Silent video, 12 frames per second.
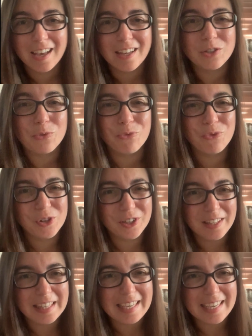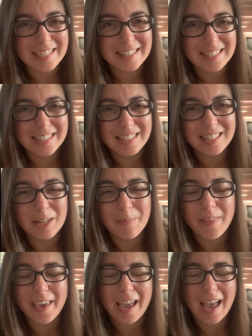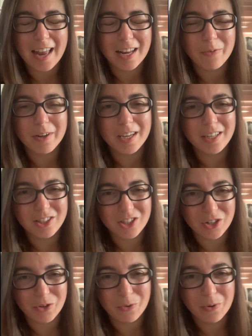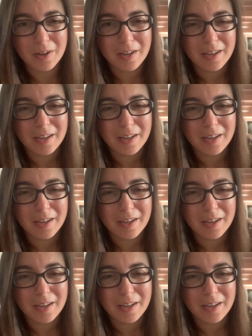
It's really easy, something anyone can do.